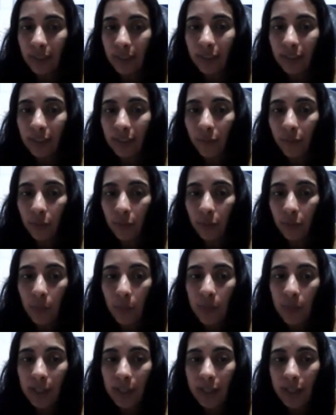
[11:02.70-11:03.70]
to
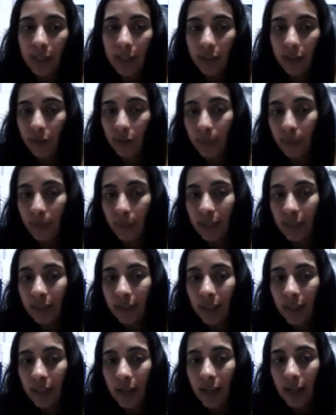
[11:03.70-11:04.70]
society for
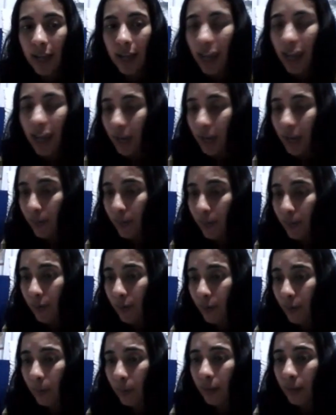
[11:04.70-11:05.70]
communication is
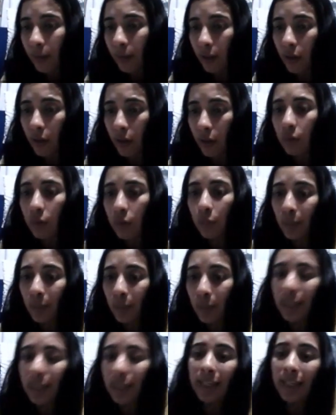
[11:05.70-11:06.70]
able
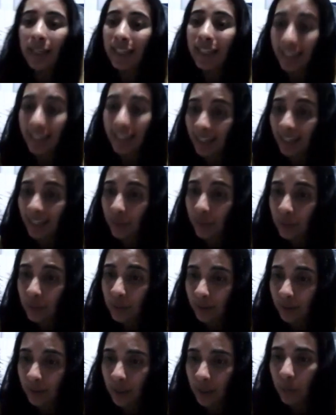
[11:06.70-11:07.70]
because we
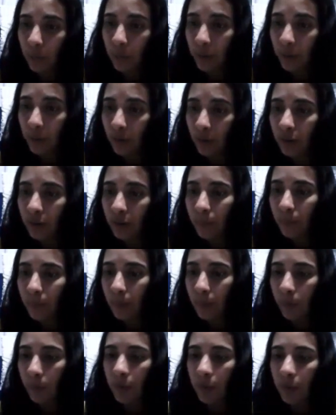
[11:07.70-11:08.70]
can to interact
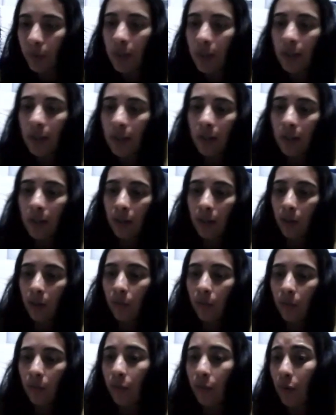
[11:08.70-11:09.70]
with other people
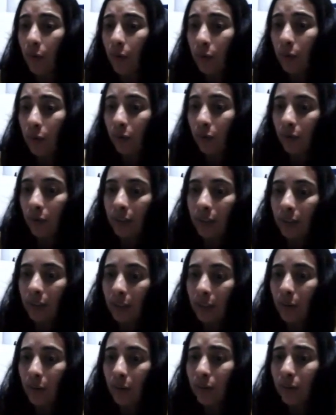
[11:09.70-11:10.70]

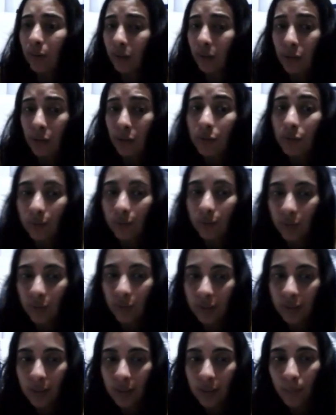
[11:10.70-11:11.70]
from the other
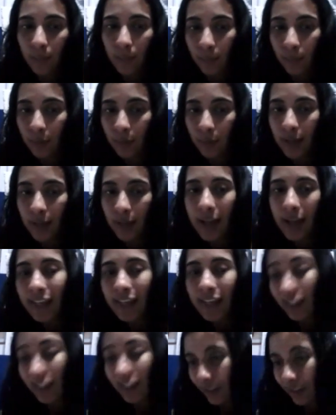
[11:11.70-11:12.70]
country, for
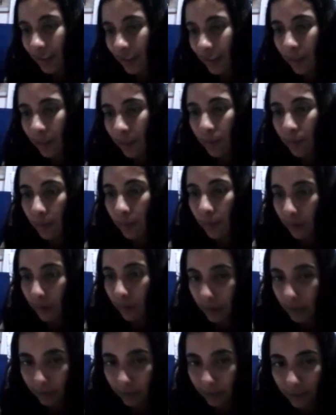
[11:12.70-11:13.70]
example, and
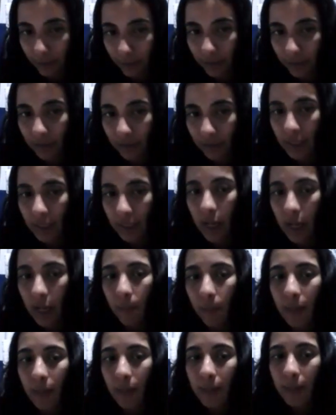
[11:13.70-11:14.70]
increase the
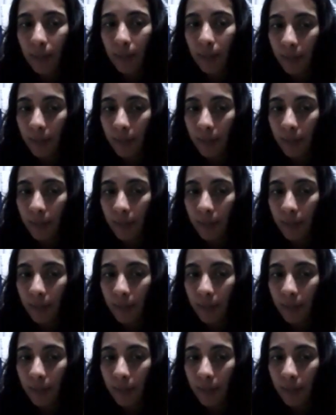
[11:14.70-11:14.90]
productivity